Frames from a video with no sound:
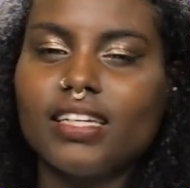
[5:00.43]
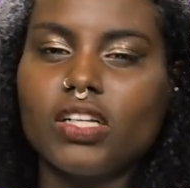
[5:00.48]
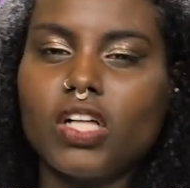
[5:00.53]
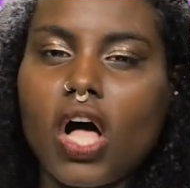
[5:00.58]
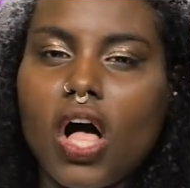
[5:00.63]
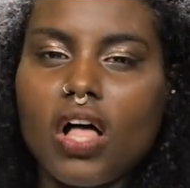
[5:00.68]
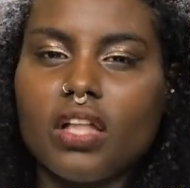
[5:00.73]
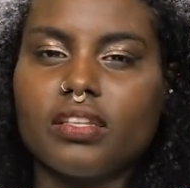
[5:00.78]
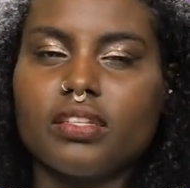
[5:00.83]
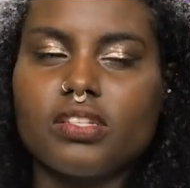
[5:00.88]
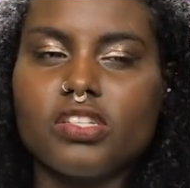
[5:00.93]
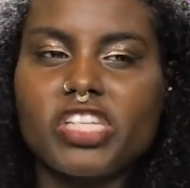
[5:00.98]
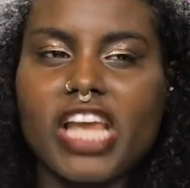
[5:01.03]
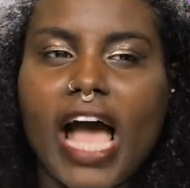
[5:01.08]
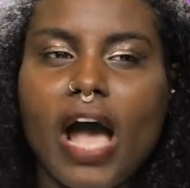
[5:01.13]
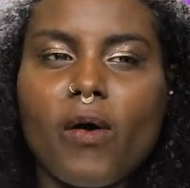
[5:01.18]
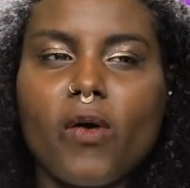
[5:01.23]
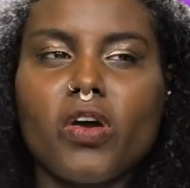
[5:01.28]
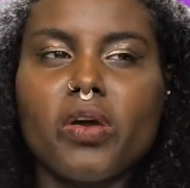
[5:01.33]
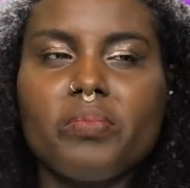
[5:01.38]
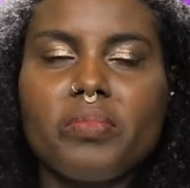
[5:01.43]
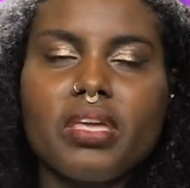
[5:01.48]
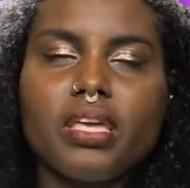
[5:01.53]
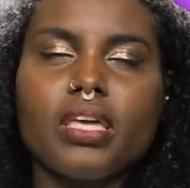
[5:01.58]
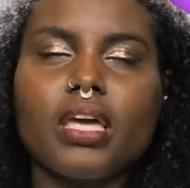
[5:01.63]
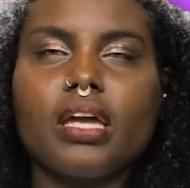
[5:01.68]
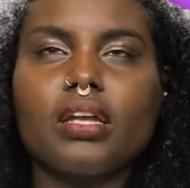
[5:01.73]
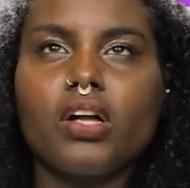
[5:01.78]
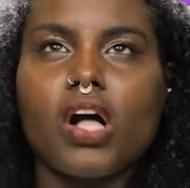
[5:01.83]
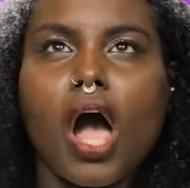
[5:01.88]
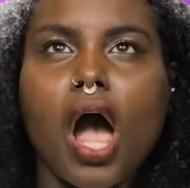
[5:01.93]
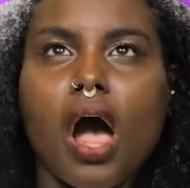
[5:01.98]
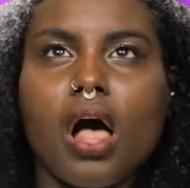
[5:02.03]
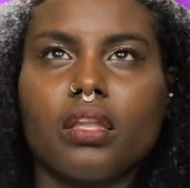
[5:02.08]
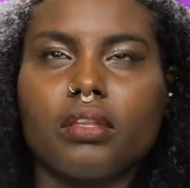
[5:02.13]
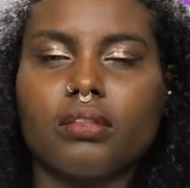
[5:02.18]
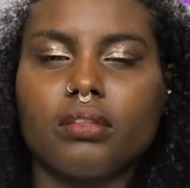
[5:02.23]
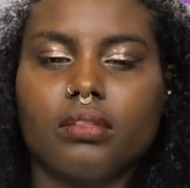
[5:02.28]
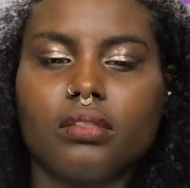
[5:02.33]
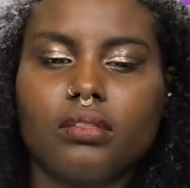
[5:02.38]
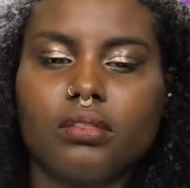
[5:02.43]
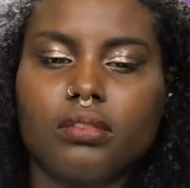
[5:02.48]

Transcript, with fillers: Gold, shower me in gold.